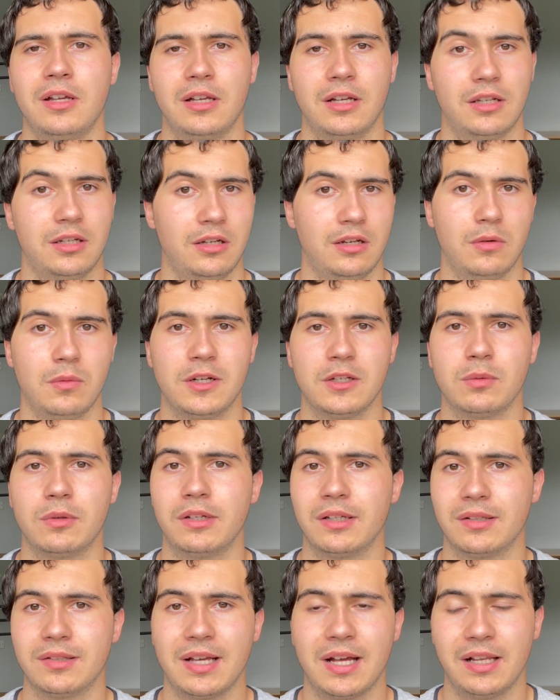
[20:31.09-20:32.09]
I don't know which one
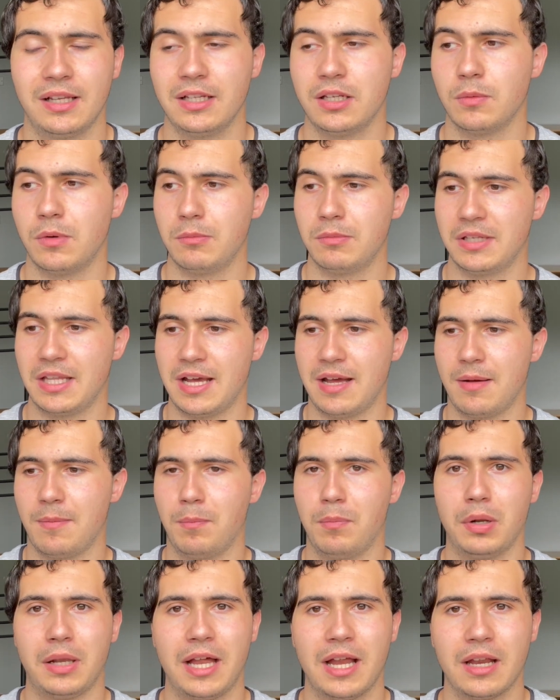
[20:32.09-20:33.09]
exactly, the one with
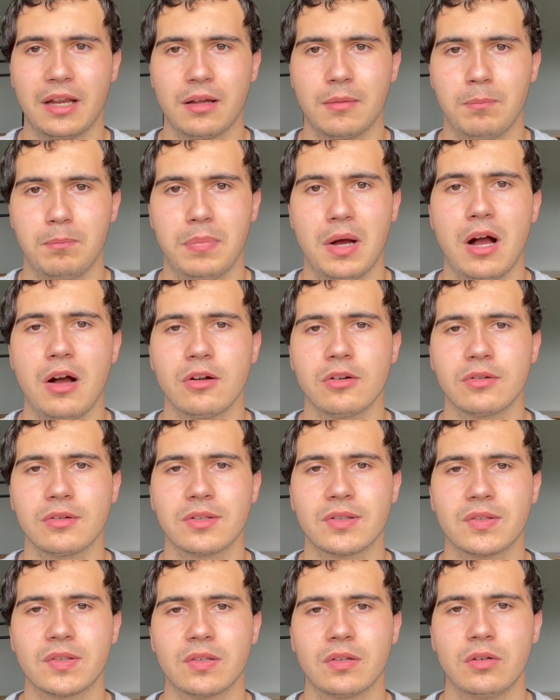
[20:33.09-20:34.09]
that black
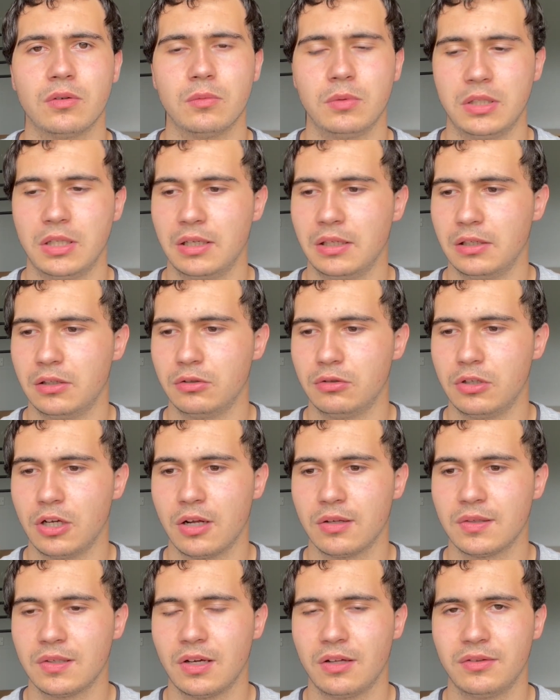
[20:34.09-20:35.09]
box, with a little
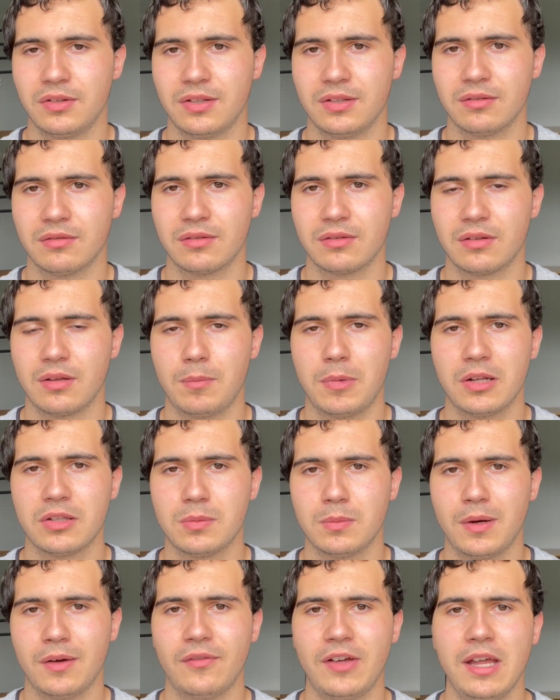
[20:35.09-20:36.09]
dot on the
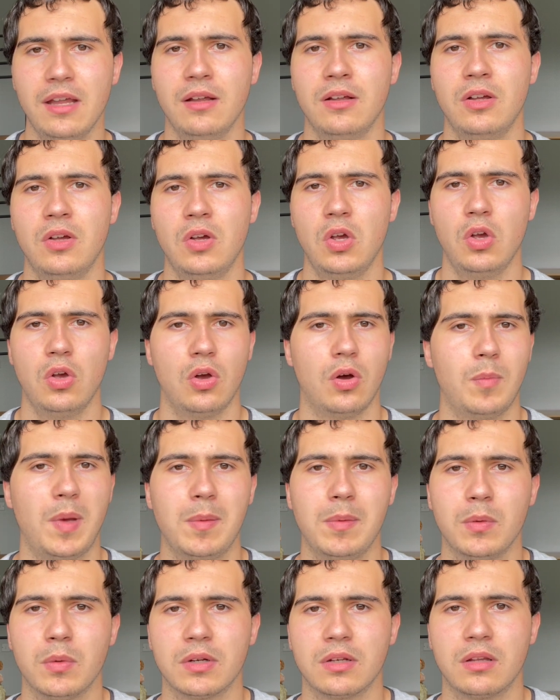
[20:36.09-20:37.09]
bottom of it, or
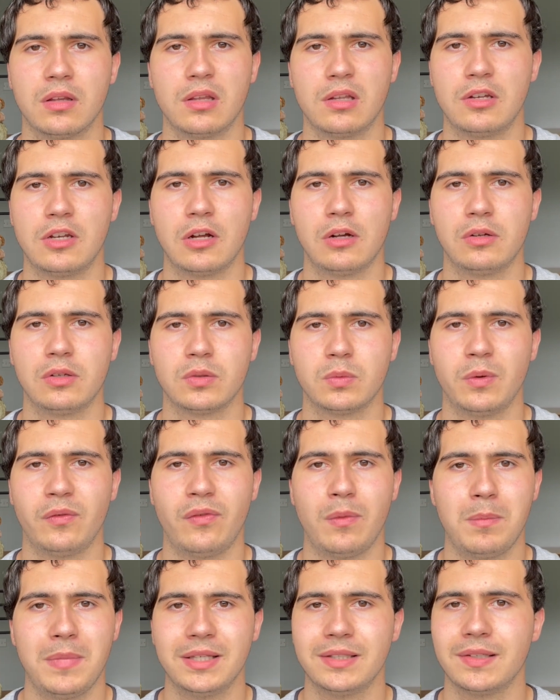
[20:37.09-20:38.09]
maybe one of the dolls with
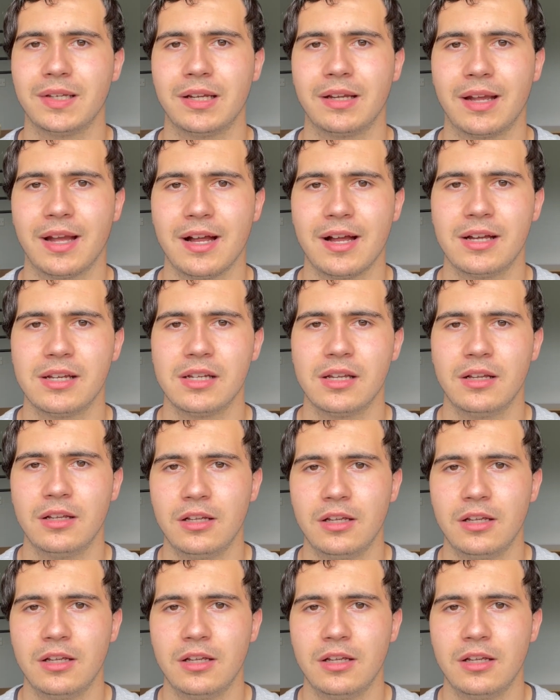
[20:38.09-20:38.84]
a missing eye.